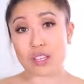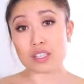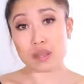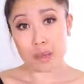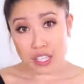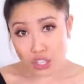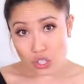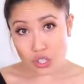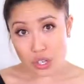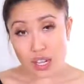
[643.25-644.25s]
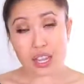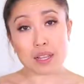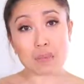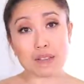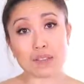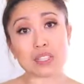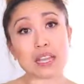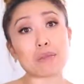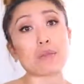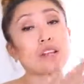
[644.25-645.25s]
So I made sure that my
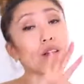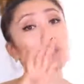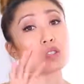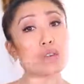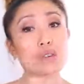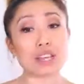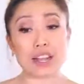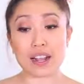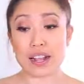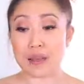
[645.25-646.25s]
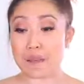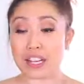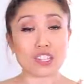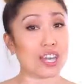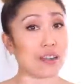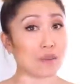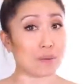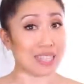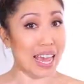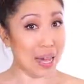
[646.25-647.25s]
full-time employee was over there making sure that everyone
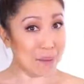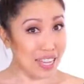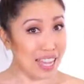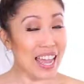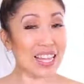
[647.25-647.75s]
was happy,